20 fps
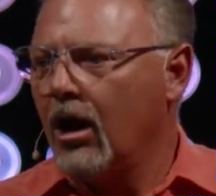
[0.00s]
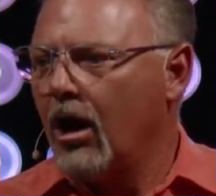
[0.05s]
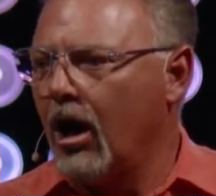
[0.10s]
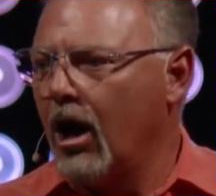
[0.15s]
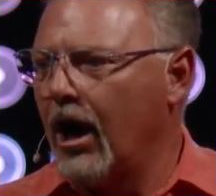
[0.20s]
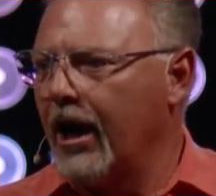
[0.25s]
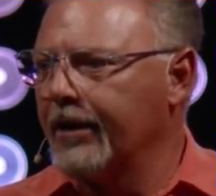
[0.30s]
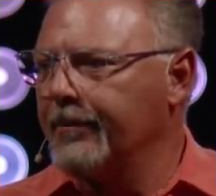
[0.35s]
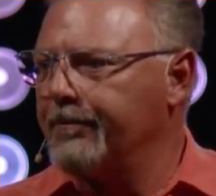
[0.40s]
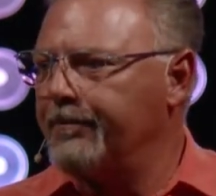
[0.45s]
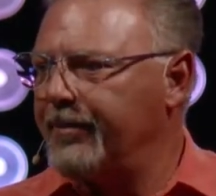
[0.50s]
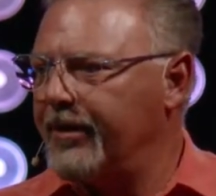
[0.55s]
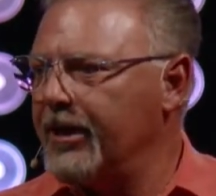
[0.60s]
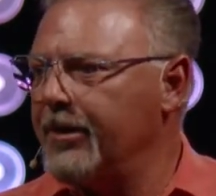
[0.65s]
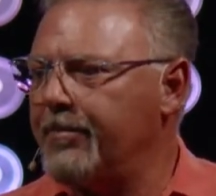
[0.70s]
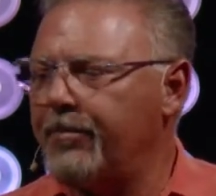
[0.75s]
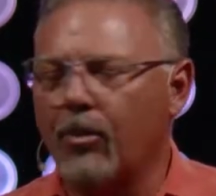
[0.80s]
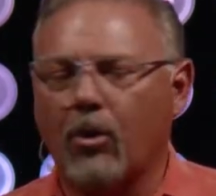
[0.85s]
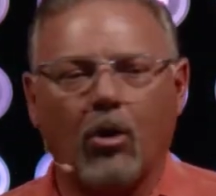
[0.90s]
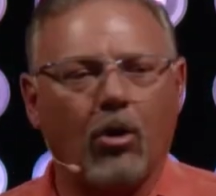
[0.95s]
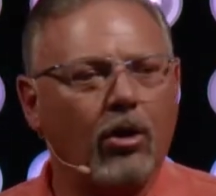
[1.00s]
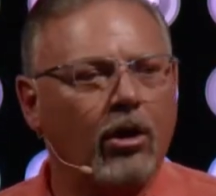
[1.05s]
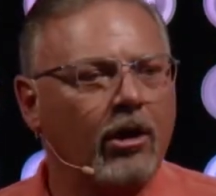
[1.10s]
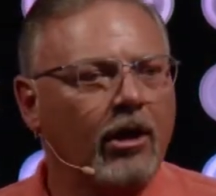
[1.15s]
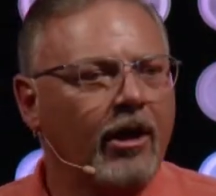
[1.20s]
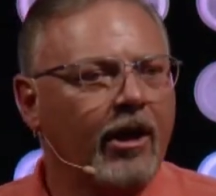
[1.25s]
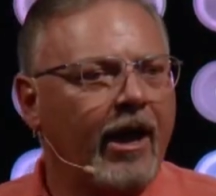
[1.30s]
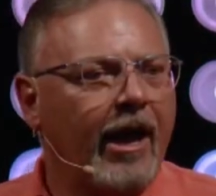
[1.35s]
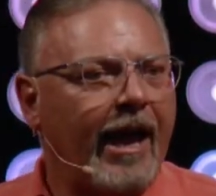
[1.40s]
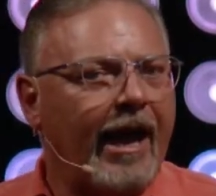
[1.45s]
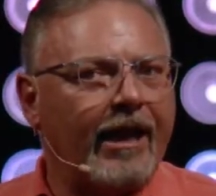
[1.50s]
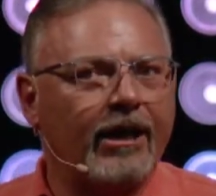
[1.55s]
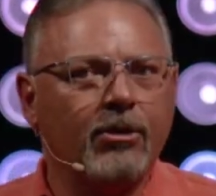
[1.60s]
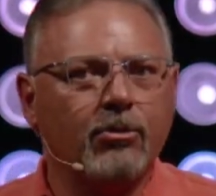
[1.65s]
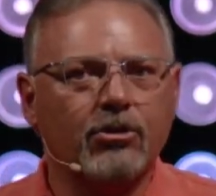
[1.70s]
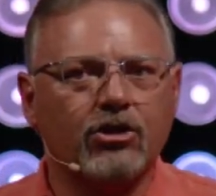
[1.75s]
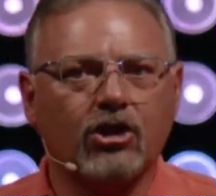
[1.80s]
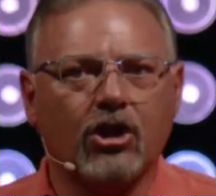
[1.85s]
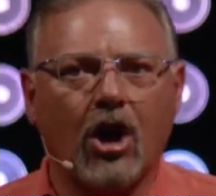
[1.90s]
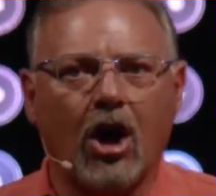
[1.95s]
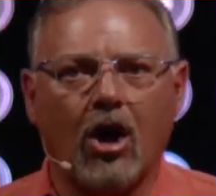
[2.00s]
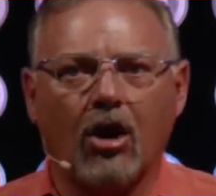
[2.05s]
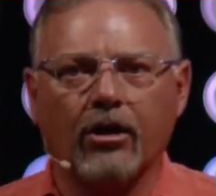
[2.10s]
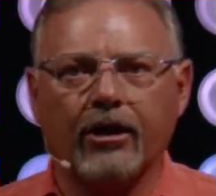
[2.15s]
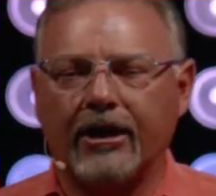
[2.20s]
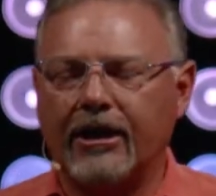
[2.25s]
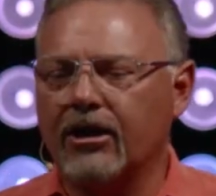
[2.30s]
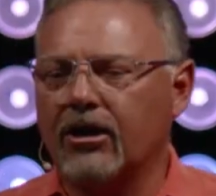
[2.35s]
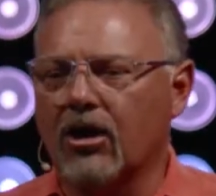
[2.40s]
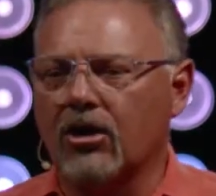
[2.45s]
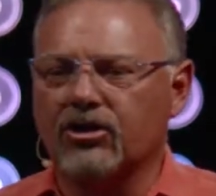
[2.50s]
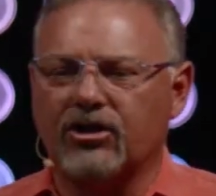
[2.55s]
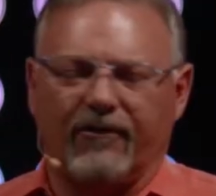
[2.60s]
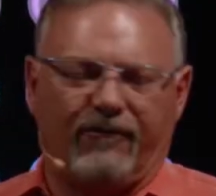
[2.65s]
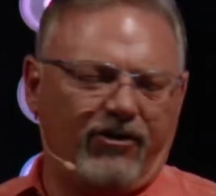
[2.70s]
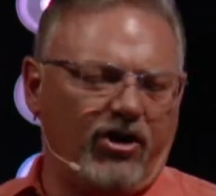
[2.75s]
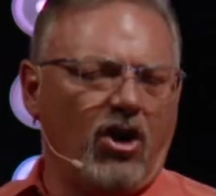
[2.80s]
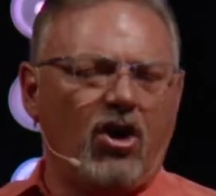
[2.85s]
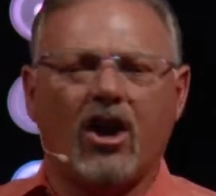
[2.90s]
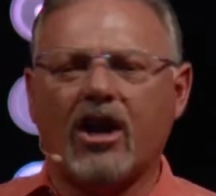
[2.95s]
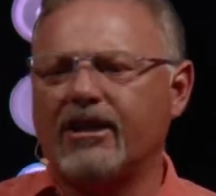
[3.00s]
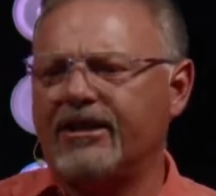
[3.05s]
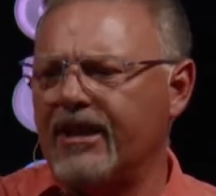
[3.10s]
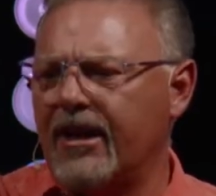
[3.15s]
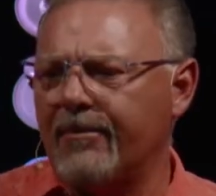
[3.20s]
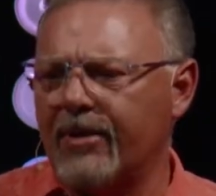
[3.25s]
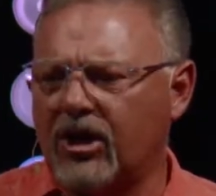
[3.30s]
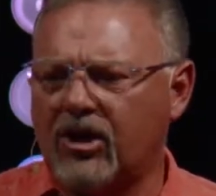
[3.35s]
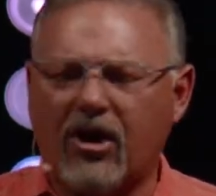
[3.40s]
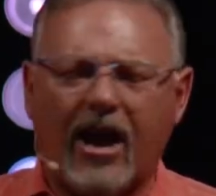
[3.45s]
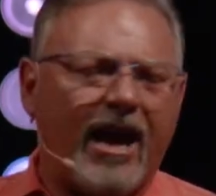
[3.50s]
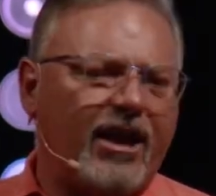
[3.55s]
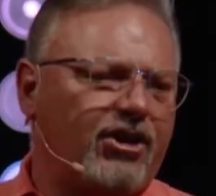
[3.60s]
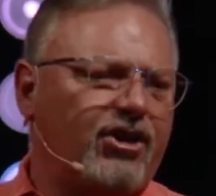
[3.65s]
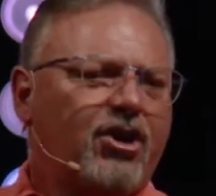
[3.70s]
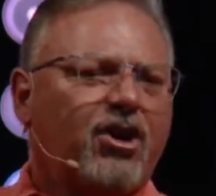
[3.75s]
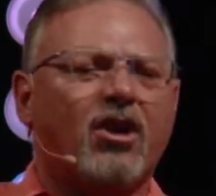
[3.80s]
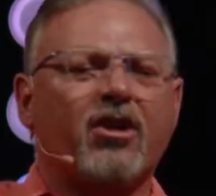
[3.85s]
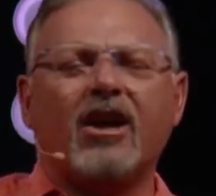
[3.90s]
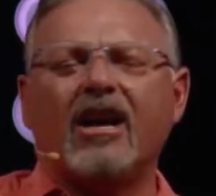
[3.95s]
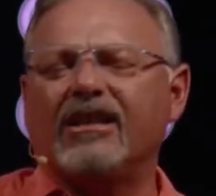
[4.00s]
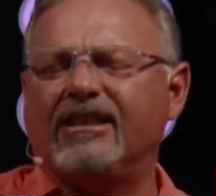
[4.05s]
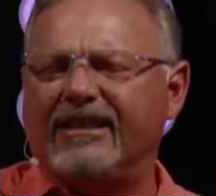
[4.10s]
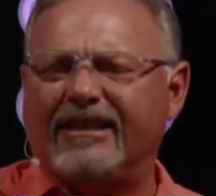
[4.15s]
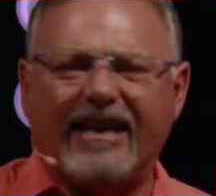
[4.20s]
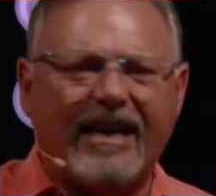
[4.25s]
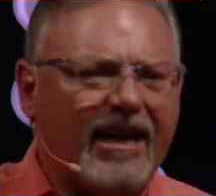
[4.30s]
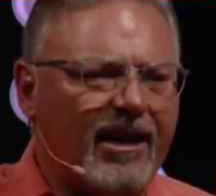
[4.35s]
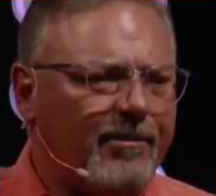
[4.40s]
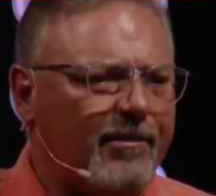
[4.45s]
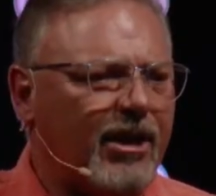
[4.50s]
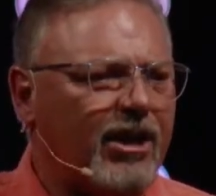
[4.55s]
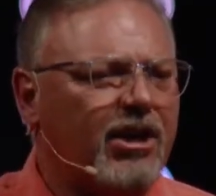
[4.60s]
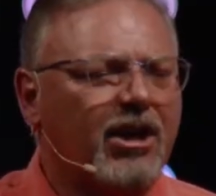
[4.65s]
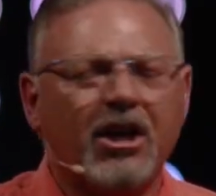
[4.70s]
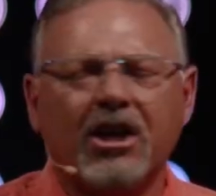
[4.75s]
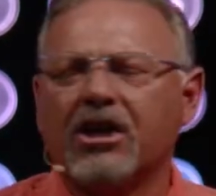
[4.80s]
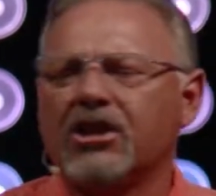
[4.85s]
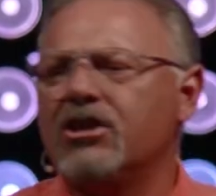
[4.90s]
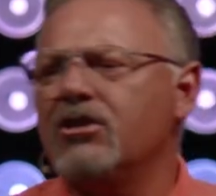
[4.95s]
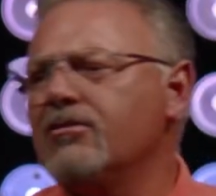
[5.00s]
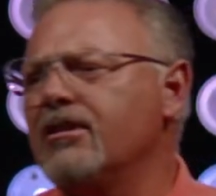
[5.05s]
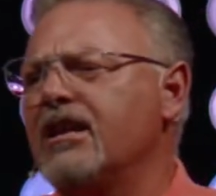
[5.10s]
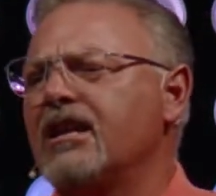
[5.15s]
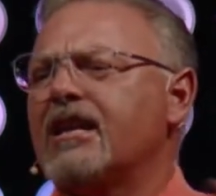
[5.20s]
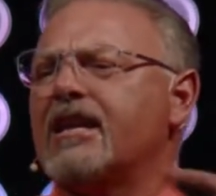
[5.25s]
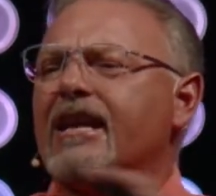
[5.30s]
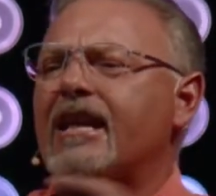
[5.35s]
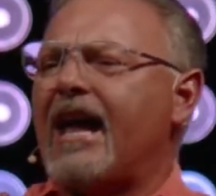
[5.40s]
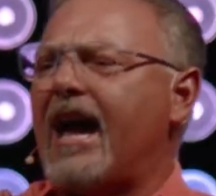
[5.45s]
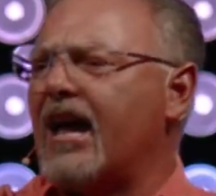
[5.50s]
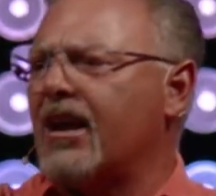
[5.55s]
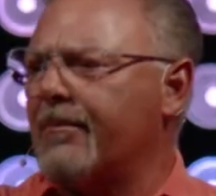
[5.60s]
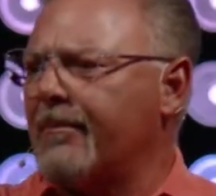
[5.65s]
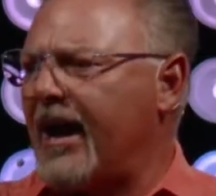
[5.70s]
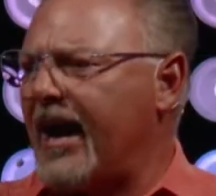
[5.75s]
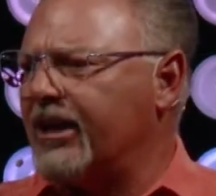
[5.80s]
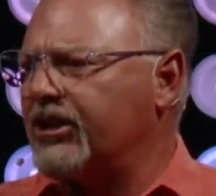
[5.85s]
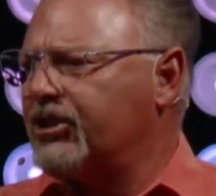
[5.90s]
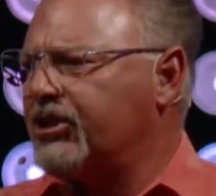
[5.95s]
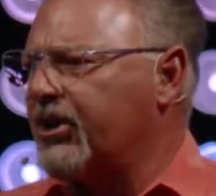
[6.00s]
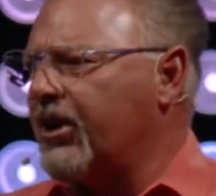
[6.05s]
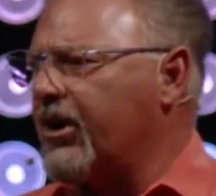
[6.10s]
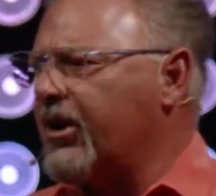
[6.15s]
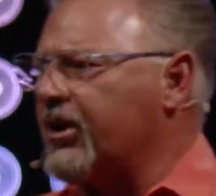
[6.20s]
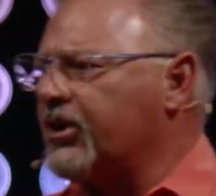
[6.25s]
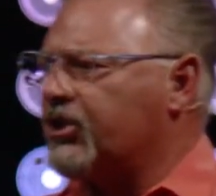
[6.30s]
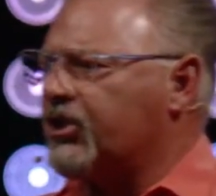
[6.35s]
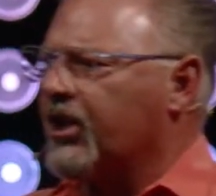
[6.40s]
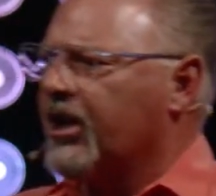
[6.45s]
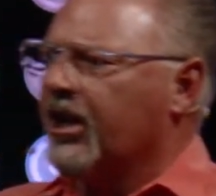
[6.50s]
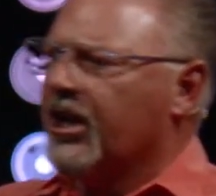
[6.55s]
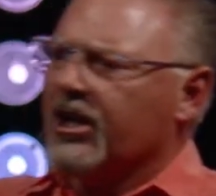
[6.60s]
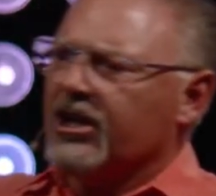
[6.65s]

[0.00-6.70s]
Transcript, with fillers: on people and he was calling, he goes, If you're a Democrat, you're a demon. You need to get out of my church.